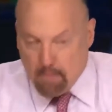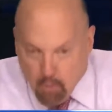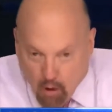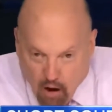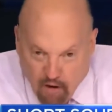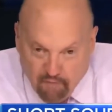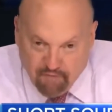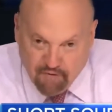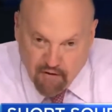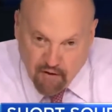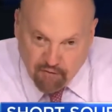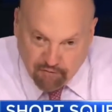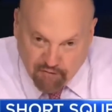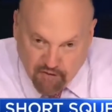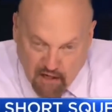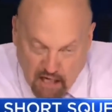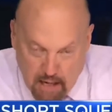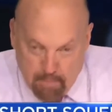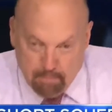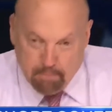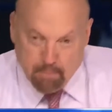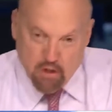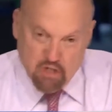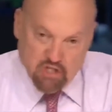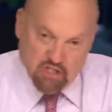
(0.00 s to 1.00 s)
bought
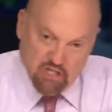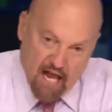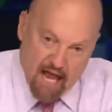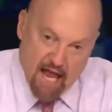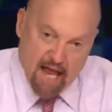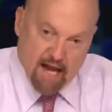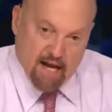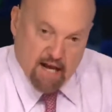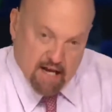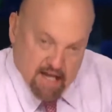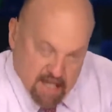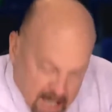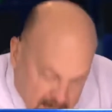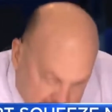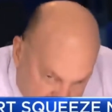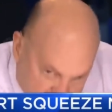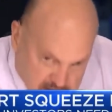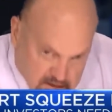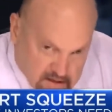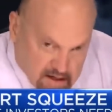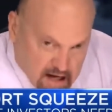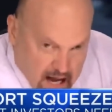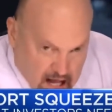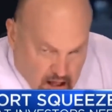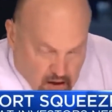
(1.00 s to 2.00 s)
15%
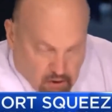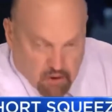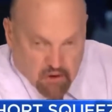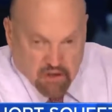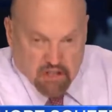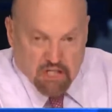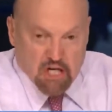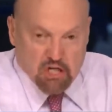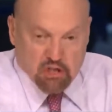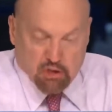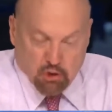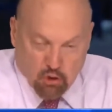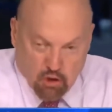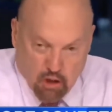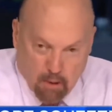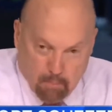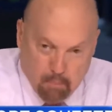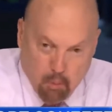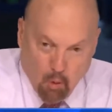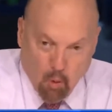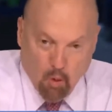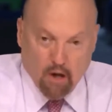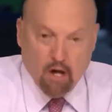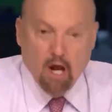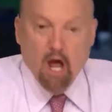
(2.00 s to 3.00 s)
at $8. He's on the
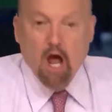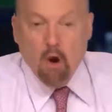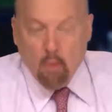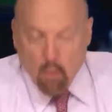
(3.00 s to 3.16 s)
board.